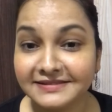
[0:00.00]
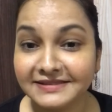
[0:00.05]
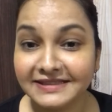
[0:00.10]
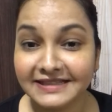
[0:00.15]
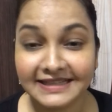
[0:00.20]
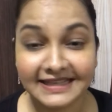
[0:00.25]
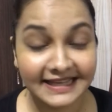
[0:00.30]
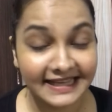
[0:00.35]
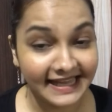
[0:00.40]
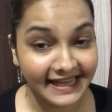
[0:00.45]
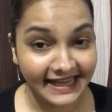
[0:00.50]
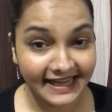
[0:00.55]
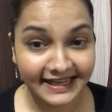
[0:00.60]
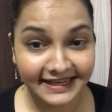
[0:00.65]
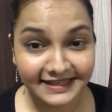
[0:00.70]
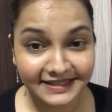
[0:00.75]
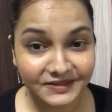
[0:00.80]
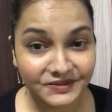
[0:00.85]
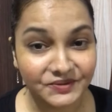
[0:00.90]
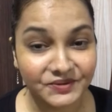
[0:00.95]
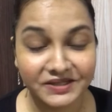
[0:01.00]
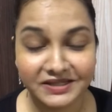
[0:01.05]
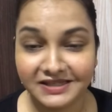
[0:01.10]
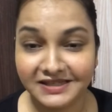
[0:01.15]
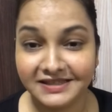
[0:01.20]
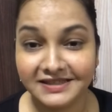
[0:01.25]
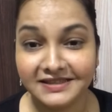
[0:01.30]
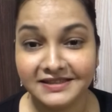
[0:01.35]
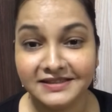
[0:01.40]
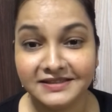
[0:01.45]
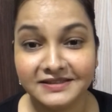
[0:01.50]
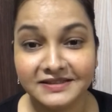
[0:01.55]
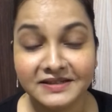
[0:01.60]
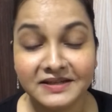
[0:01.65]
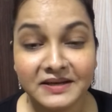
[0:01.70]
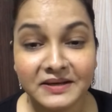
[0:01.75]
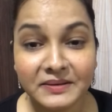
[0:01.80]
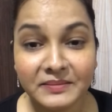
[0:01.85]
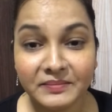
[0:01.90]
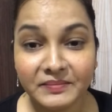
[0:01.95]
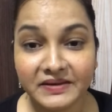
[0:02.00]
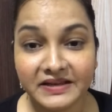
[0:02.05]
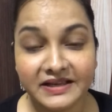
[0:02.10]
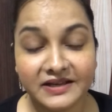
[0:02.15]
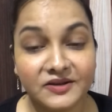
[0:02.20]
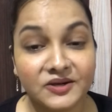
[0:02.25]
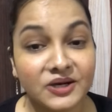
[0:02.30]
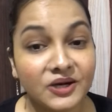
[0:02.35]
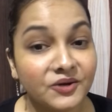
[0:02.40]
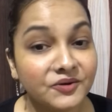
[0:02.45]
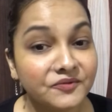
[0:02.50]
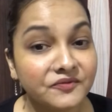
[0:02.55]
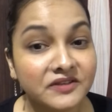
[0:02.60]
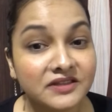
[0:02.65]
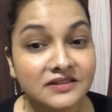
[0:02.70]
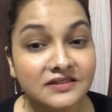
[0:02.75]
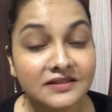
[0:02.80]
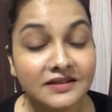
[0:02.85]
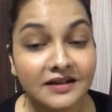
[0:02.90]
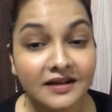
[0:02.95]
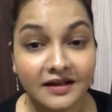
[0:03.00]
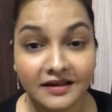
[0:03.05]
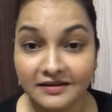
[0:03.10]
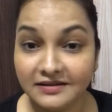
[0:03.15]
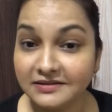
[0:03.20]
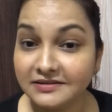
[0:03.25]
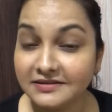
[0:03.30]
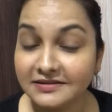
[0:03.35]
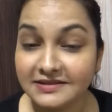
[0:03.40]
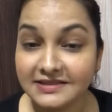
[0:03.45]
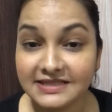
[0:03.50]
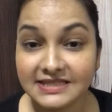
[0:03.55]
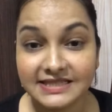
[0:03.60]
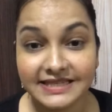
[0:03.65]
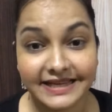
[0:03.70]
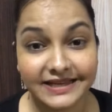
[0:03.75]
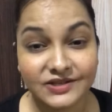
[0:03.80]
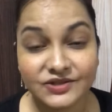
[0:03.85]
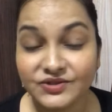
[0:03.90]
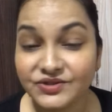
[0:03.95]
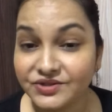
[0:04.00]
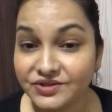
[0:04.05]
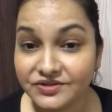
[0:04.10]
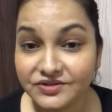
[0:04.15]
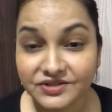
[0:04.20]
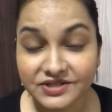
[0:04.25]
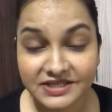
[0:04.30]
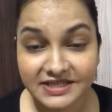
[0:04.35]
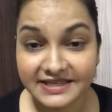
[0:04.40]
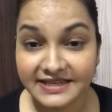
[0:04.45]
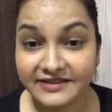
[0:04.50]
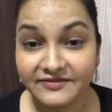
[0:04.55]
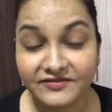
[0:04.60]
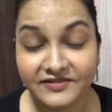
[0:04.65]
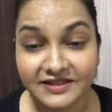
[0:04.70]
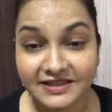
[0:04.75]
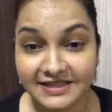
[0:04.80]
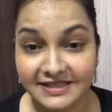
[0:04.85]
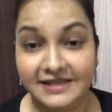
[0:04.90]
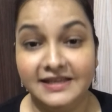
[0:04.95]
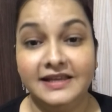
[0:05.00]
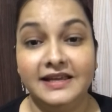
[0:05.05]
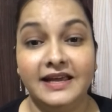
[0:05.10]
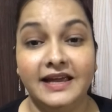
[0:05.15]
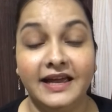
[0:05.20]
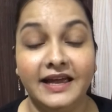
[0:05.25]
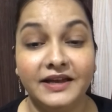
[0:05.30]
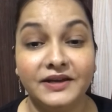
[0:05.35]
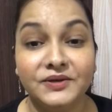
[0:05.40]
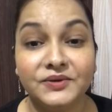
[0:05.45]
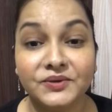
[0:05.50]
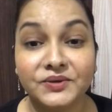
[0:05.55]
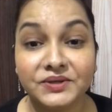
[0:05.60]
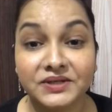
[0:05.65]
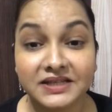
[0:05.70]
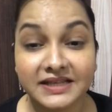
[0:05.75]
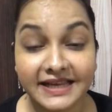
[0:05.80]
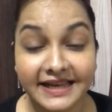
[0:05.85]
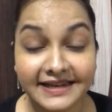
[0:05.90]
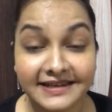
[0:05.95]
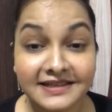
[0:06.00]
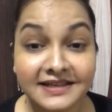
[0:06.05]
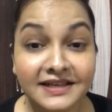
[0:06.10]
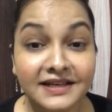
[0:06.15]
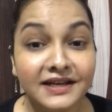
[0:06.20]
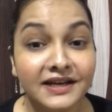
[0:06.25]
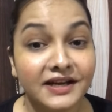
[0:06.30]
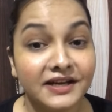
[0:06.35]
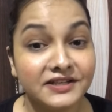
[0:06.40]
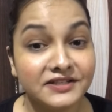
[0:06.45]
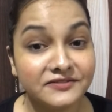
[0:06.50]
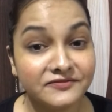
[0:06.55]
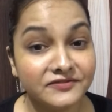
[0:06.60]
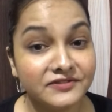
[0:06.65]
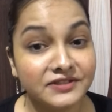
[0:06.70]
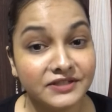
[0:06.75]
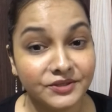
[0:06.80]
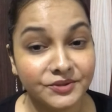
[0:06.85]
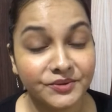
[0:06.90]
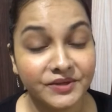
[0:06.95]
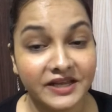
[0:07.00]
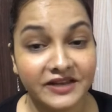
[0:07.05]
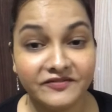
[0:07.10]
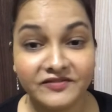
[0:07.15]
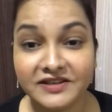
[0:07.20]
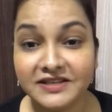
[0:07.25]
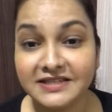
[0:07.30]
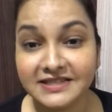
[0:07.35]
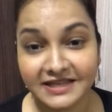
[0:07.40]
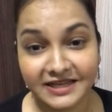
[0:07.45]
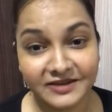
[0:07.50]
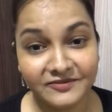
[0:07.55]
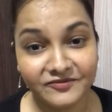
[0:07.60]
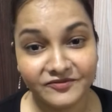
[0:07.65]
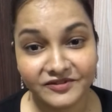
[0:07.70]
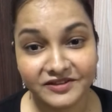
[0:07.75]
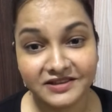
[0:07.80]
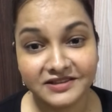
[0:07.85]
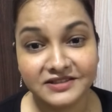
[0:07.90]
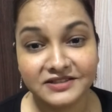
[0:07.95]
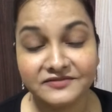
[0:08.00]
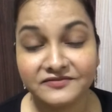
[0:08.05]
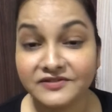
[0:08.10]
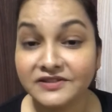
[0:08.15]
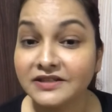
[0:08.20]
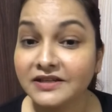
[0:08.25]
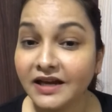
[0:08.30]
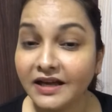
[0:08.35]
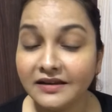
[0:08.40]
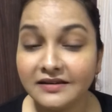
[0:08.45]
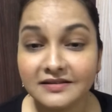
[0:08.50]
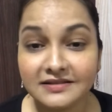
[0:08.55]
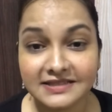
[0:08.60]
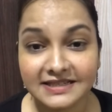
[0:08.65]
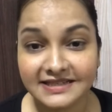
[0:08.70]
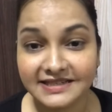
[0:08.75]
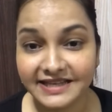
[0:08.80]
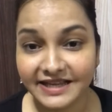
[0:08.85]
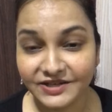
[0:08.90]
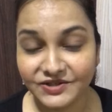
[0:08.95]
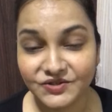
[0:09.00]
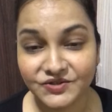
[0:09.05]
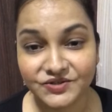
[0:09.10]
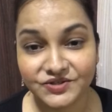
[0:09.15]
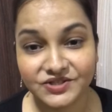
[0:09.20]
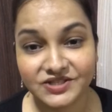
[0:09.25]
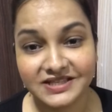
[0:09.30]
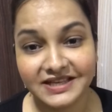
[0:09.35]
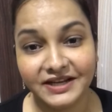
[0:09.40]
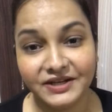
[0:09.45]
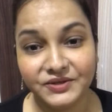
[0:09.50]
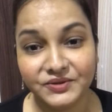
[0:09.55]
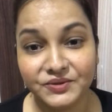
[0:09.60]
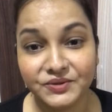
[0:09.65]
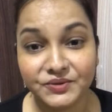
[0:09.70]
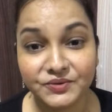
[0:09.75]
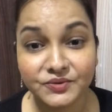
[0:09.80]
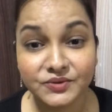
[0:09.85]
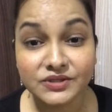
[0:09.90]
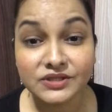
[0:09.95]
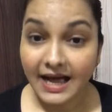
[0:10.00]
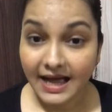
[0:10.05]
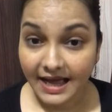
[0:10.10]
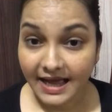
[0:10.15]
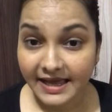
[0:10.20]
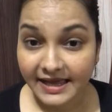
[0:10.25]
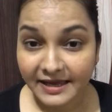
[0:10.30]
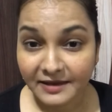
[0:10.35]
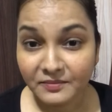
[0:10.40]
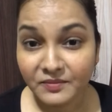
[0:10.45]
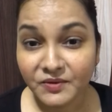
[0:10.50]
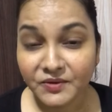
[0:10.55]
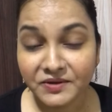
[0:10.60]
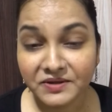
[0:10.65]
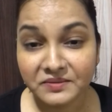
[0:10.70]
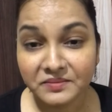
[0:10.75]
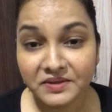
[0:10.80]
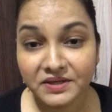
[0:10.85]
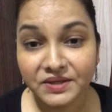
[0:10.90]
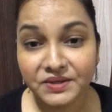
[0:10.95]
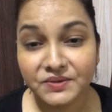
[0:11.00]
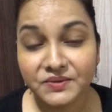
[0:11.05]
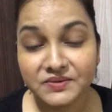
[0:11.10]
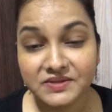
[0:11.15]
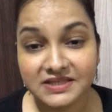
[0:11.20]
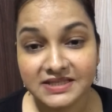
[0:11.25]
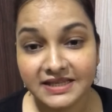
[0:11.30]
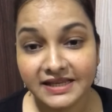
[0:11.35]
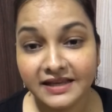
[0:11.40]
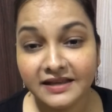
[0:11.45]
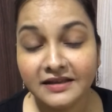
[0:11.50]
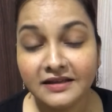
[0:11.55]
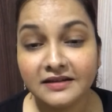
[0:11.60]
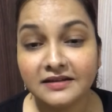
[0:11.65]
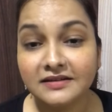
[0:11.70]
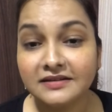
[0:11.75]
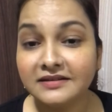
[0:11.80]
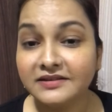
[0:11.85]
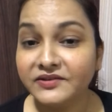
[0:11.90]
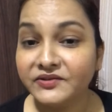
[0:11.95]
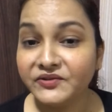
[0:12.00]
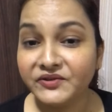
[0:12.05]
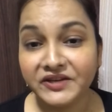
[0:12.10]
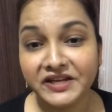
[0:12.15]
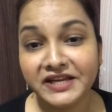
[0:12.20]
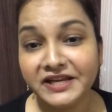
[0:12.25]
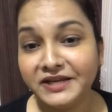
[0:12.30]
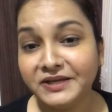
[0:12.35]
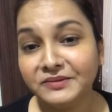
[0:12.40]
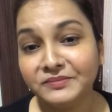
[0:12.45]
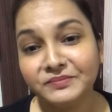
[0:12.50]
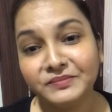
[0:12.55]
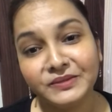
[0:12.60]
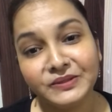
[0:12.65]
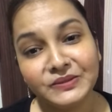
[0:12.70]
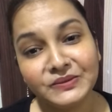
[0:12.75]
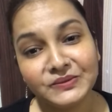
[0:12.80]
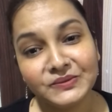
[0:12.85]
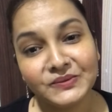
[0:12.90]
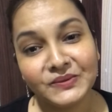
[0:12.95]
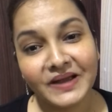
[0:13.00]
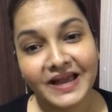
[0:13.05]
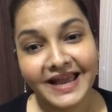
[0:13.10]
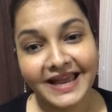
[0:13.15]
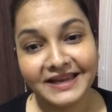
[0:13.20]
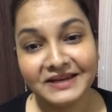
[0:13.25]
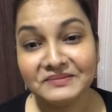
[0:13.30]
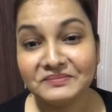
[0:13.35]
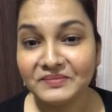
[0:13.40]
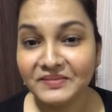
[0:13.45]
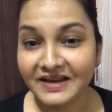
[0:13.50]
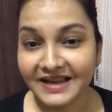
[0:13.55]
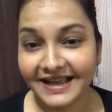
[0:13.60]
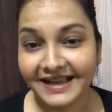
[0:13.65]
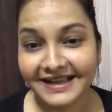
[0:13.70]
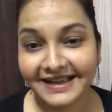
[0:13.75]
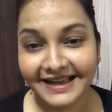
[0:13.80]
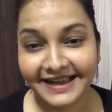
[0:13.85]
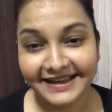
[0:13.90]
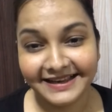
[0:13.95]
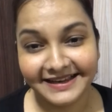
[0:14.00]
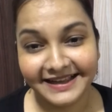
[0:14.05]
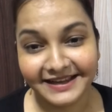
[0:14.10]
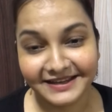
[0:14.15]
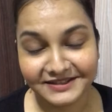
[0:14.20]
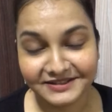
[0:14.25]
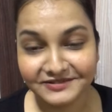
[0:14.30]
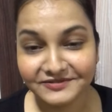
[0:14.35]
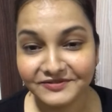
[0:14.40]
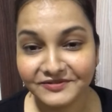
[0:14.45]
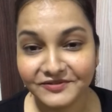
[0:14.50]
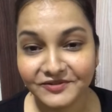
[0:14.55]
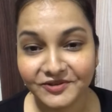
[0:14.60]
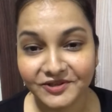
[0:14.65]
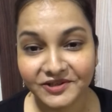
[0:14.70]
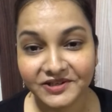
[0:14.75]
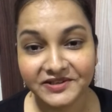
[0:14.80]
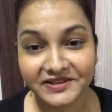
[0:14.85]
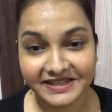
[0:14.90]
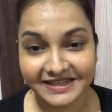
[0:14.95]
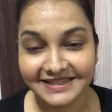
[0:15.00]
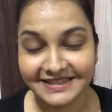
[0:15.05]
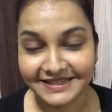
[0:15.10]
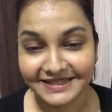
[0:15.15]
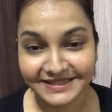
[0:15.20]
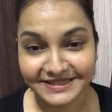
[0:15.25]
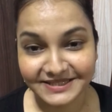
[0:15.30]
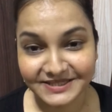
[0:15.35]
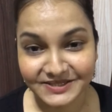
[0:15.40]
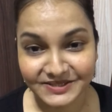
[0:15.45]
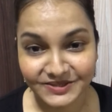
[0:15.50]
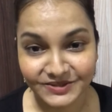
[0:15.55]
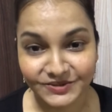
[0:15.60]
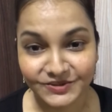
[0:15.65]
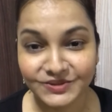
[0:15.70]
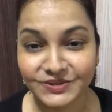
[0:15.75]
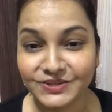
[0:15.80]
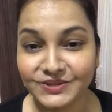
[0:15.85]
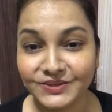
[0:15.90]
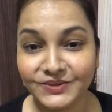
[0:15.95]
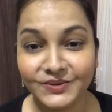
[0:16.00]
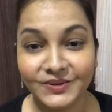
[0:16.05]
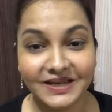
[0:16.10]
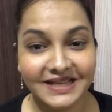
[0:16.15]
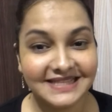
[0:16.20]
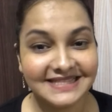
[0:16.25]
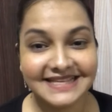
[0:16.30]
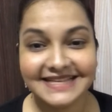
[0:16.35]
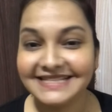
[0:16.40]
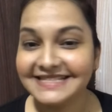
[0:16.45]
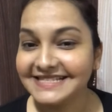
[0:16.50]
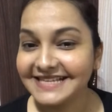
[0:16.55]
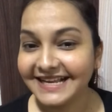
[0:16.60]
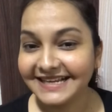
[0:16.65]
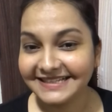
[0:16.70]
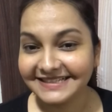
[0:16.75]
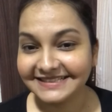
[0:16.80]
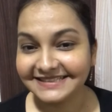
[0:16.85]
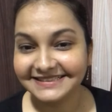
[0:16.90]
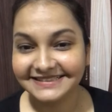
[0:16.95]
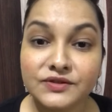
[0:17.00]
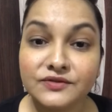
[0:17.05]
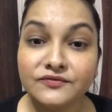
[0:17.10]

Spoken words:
again, you can play around with the colors, textures and everything, and you're gonna get a different look every time with the different colors and textures that you use. I am gonna be using a green, blue and a black eyeliner for creating this look. So let's get started.